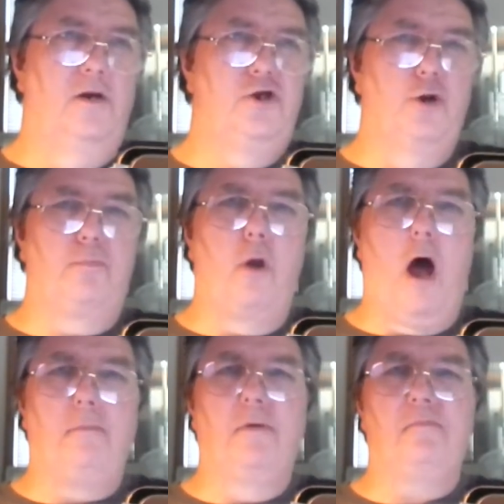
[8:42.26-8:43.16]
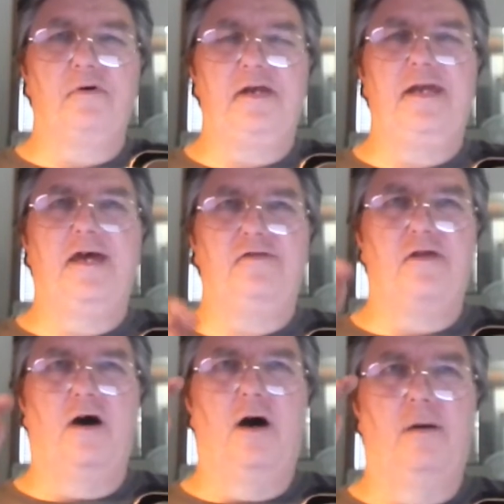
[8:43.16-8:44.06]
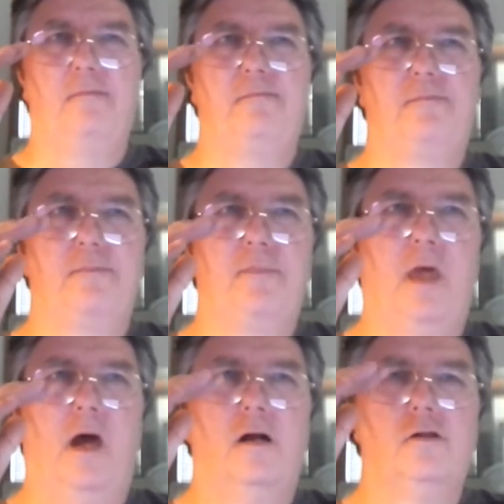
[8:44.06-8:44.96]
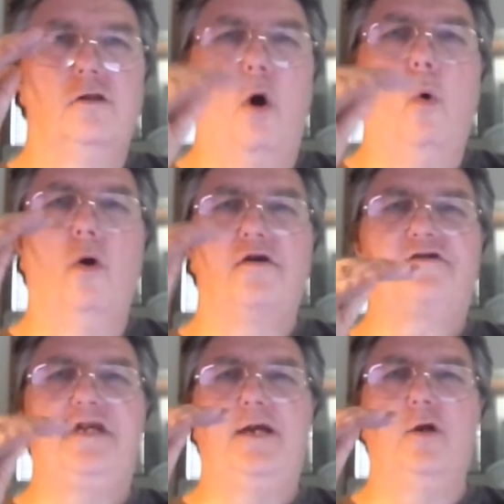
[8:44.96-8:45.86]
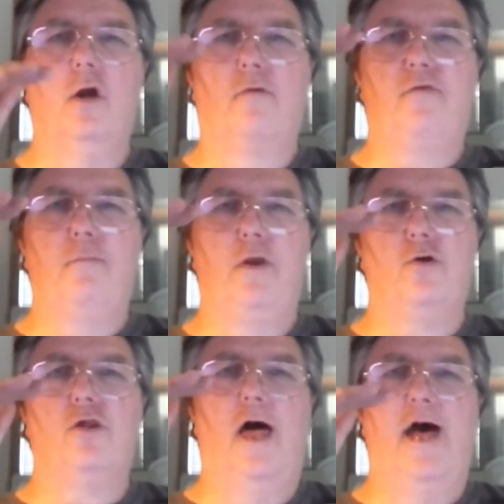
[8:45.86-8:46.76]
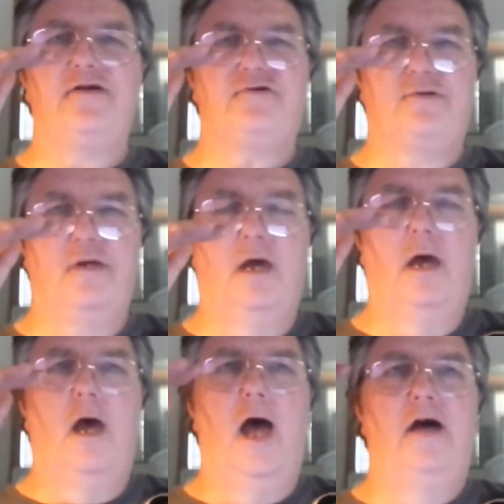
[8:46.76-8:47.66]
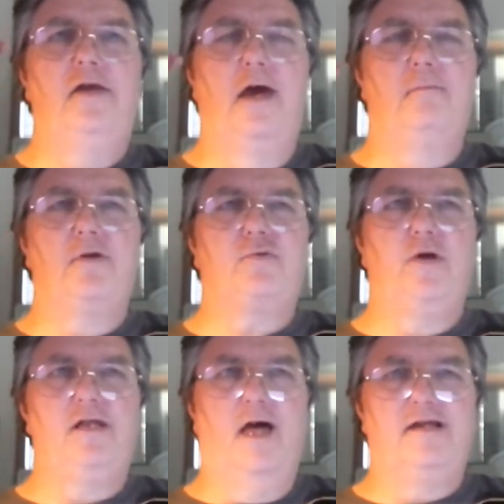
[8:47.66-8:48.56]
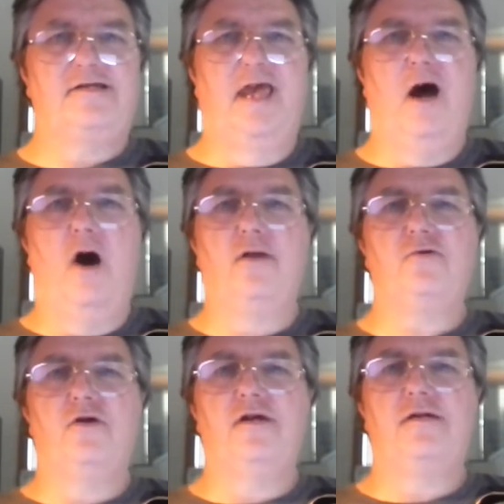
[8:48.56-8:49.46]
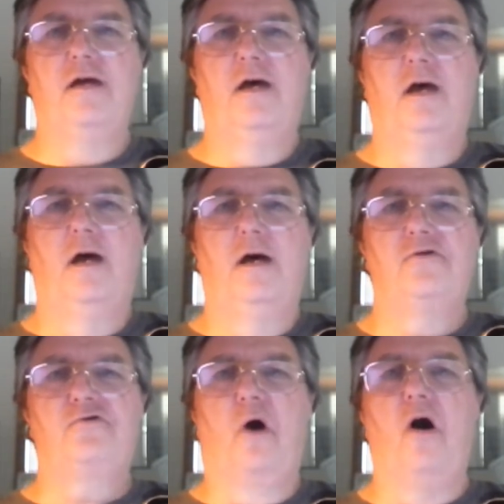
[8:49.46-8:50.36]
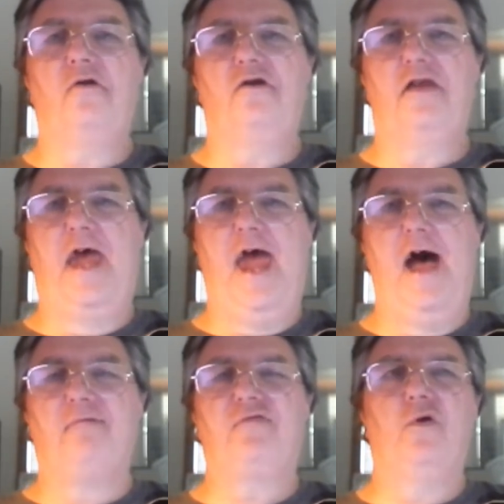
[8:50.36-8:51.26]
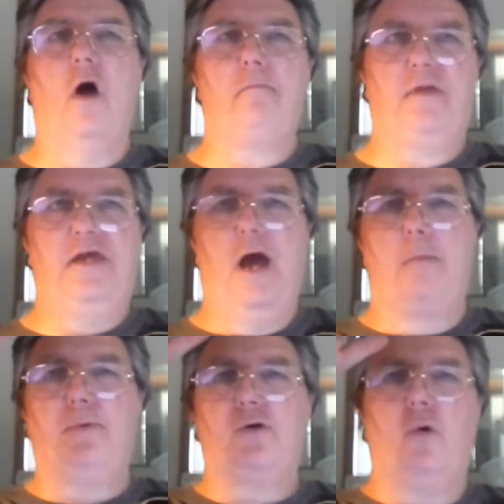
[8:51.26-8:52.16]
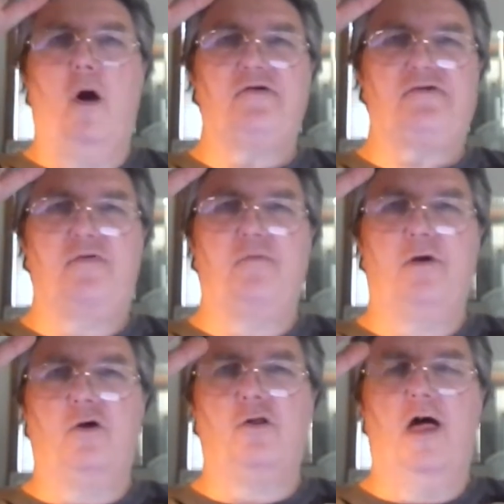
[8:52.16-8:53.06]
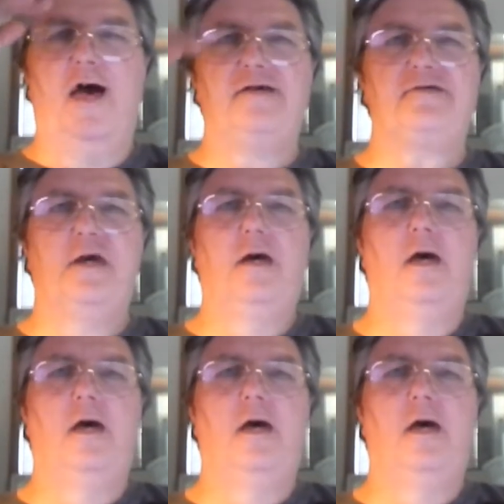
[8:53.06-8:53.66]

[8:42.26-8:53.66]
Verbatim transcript: you're probably in the lower tier of the middle class, and then between like say a hundred to a hundred and a half, you're up in the upper crust of the middle class.